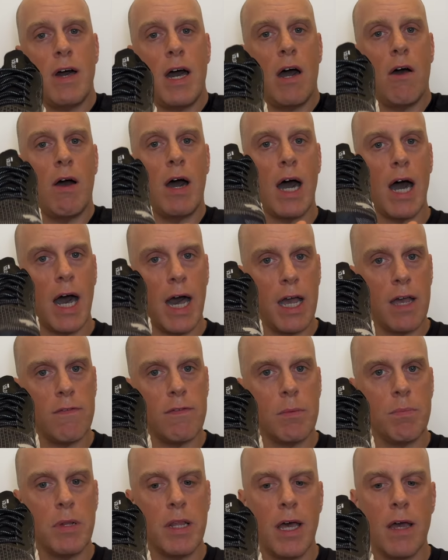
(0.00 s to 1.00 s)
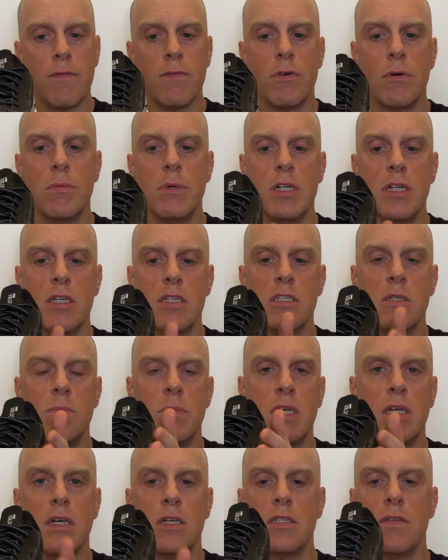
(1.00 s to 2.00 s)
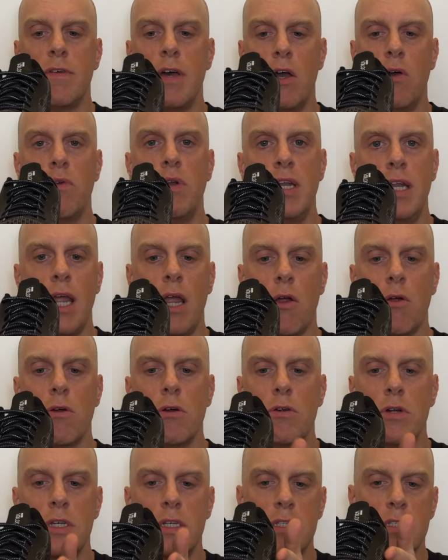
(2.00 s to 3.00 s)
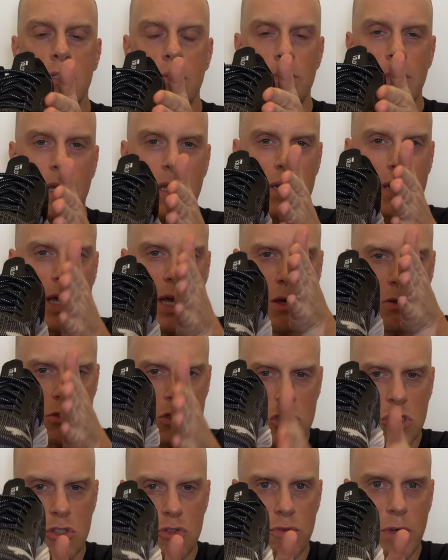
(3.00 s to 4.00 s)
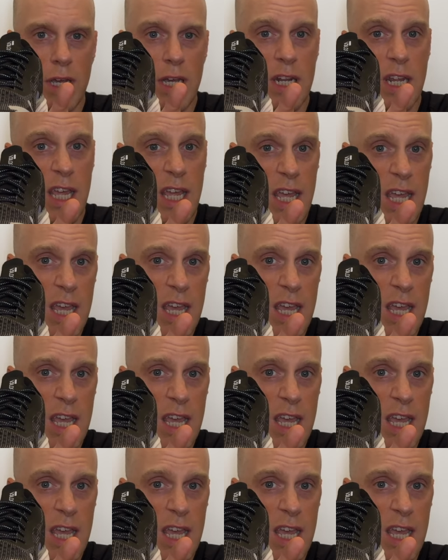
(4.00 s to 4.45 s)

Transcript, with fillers: how high of a platform it is and because of how narrow it is and how straight,